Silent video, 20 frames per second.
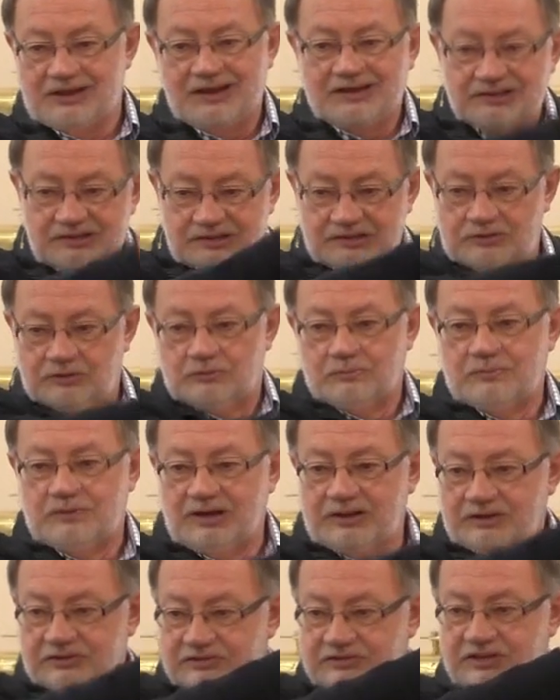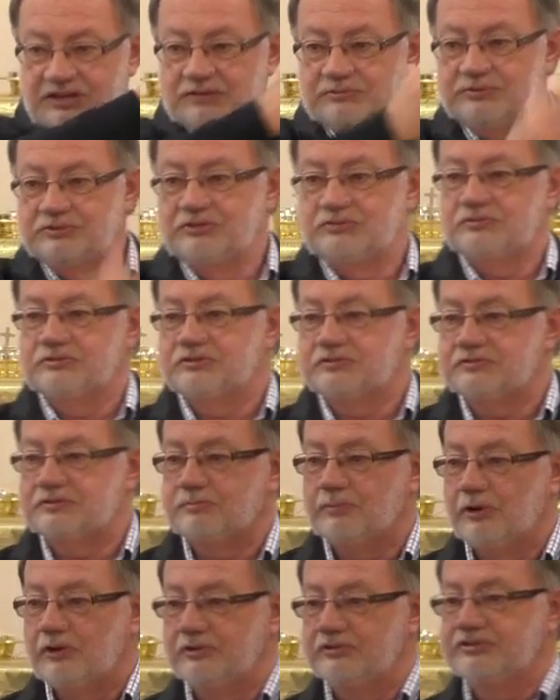I didn't know Miles Davis was
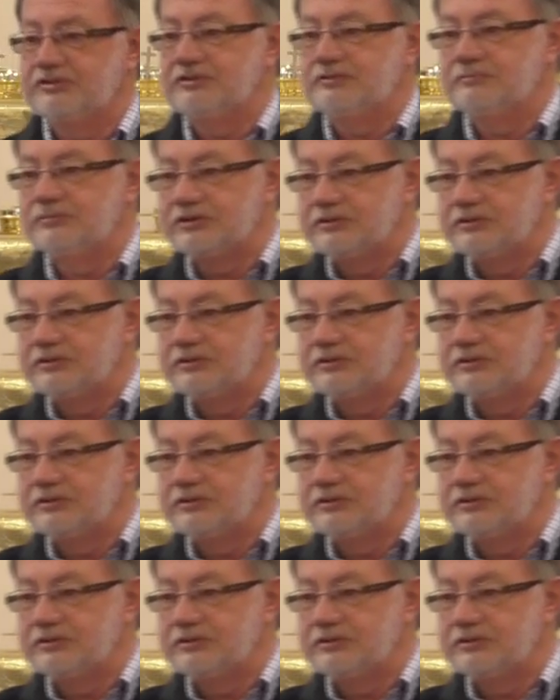from Alton,